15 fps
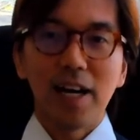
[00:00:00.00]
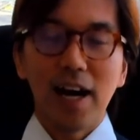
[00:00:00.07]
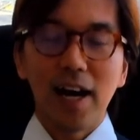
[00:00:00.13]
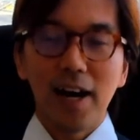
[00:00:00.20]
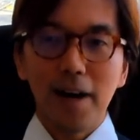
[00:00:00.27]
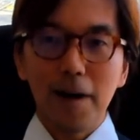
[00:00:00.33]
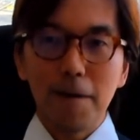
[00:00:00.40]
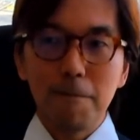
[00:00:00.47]

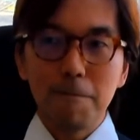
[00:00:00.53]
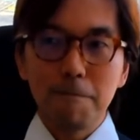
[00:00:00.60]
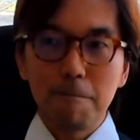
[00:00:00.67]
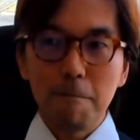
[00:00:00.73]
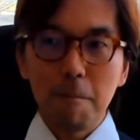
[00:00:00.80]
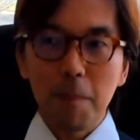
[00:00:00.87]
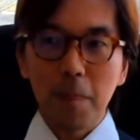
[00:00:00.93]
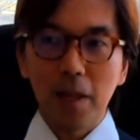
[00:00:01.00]

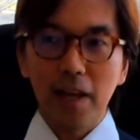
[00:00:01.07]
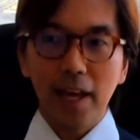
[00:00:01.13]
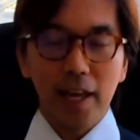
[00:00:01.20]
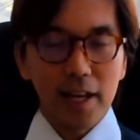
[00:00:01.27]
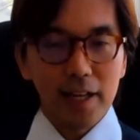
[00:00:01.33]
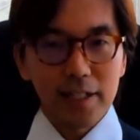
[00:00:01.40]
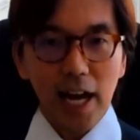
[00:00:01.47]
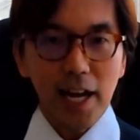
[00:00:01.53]
Um,
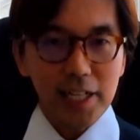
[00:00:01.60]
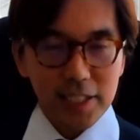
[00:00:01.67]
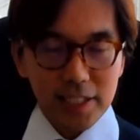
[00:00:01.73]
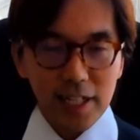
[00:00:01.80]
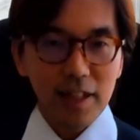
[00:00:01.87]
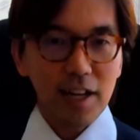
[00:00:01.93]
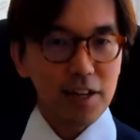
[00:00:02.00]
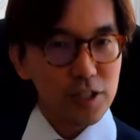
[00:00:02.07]
and
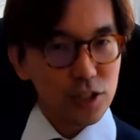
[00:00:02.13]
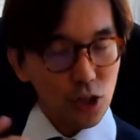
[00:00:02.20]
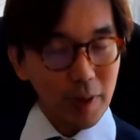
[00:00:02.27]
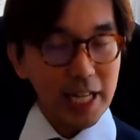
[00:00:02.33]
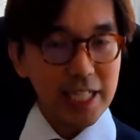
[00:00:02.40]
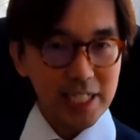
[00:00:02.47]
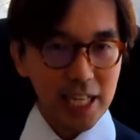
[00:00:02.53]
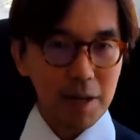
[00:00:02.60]
actually, there are so
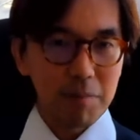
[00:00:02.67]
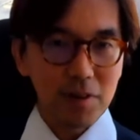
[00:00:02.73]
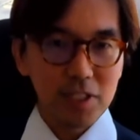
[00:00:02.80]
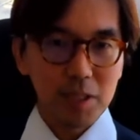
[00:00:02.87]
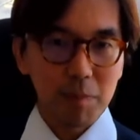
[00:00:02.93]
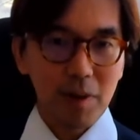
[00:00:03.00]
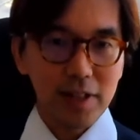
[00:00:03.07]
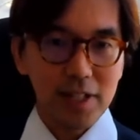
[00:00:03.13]
many
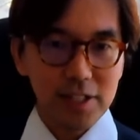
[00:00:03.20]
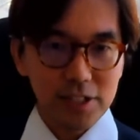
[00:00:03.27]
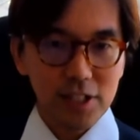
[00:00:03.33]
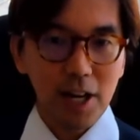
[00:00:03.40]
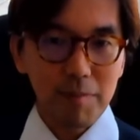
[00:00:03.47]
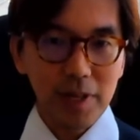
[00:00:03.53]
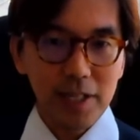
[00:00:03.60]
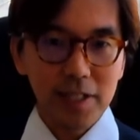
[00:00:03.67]
examples about this
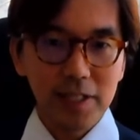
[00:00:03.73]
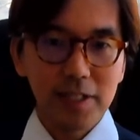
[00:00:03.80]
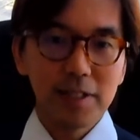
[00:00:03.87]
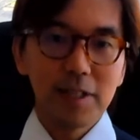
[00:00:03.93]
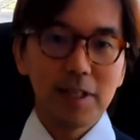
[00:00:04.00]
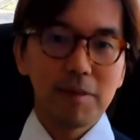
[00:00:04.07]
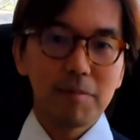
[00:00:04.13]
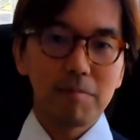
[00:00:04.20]
topic.
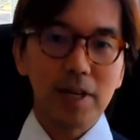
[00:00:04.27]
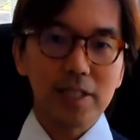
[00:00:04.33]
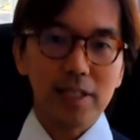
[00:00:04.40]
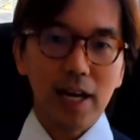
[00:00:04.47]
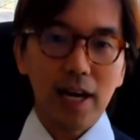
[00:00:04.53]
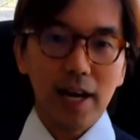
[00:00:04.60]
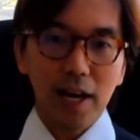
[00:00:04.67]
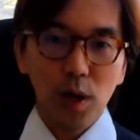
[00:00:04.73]

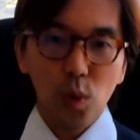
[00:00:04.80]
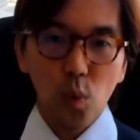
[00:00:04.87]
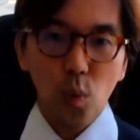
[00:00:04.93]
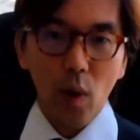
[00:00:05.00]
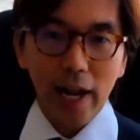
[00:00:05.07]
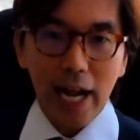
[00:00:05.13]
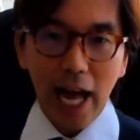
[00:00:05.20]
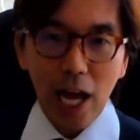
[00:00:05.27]
But uh,
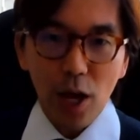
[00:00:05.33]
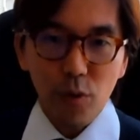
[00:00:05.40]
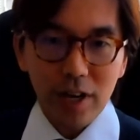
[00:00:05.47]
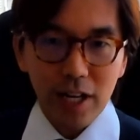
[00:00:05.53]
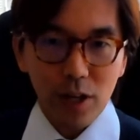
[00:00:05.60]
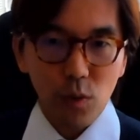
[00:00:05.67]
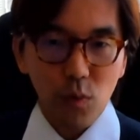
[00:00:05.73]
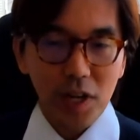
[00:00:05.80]
what I
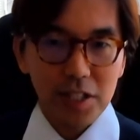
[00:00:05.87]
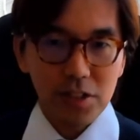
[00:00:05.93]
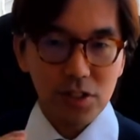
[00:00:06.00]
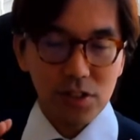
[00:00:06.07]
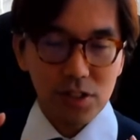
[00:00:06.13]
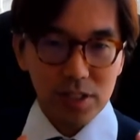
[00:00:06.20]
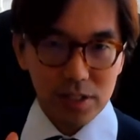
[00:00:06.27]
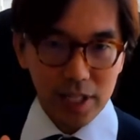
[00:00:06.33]
really wanted
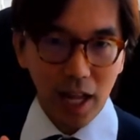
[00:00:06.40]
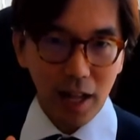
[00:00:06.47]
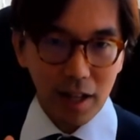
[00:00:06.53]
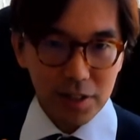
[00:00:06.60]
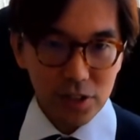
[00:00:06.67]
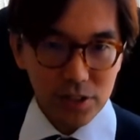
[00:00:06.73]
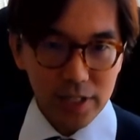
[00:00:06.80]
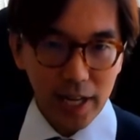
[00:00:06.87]
to
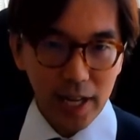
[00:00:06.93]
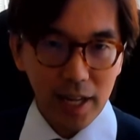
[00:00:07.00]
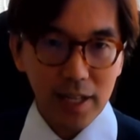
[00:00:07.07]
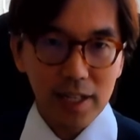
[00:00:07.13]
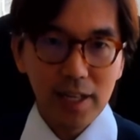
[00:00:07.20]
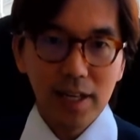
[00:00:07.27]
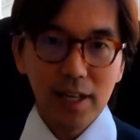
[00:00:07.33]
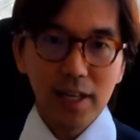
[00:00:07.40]
tell
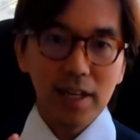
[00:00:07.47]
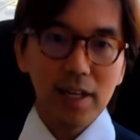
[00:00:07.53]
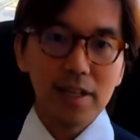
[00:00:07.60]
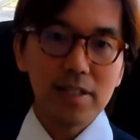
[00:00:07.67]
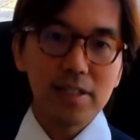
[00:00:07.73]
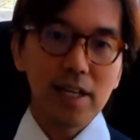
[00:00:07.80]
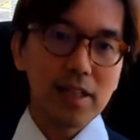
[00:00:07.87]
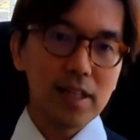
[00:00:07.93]
today
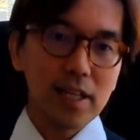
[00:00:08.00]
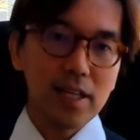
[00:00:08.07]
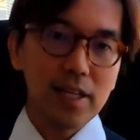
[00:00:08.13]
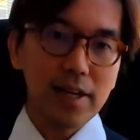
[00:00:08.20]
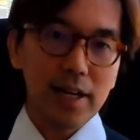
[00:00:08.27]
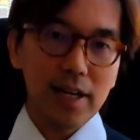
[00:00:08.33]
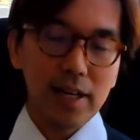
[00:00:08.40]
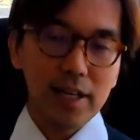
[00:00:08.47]
is that the
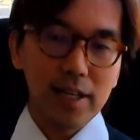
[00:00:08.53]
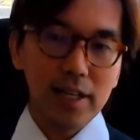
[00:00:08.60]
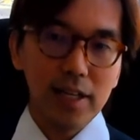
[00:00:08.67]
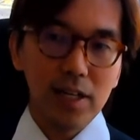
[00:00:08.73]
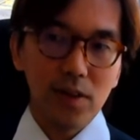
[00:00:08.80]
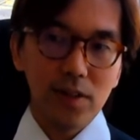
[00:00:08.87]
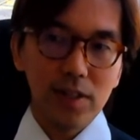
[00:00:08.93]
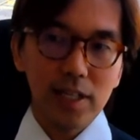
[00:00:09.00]
uh, you
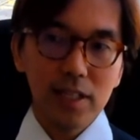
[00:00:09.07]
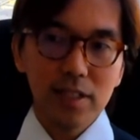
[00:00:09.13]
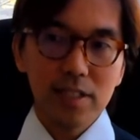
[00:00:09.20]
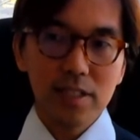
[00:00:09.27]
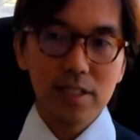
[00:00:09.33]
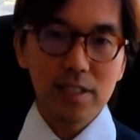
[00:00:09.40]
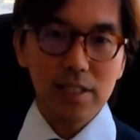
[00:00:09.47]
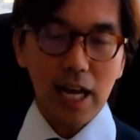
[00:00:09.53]
know,
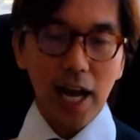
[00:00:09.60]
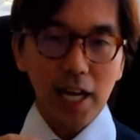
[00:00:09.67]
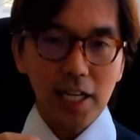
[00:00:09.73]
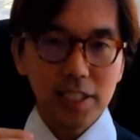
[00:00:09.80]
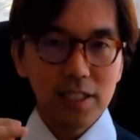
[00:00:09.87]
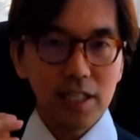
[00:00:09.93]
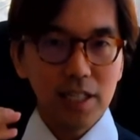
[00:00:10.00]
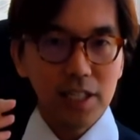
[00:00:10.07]
it's
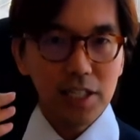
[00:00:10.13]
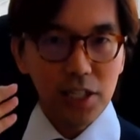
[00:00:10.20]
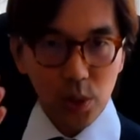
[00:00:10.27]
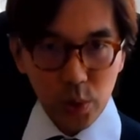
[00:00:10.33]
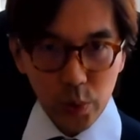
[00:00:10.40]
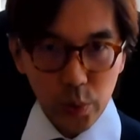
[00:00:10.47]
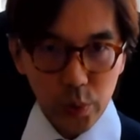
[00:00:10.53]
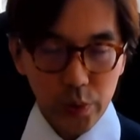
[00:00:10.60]
actually
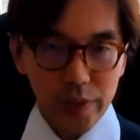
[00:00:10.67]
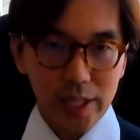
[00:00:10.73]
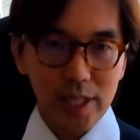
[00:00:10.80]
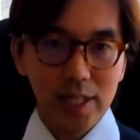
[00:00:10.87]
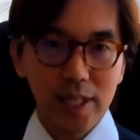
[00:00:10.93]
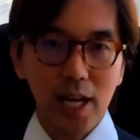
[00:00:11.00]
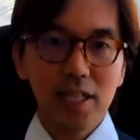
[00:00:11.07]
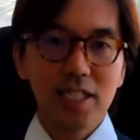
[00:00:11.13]
you
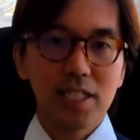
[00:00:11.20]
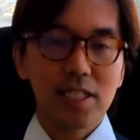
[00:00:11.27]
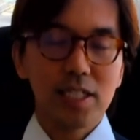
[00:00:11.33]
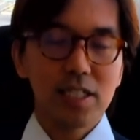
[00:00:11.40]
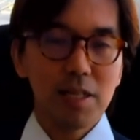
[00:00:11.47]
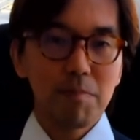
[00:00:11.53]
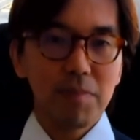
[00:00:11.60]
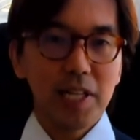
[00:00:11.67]
that's
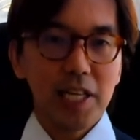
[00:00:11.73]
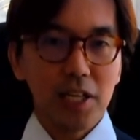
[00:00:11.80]
simply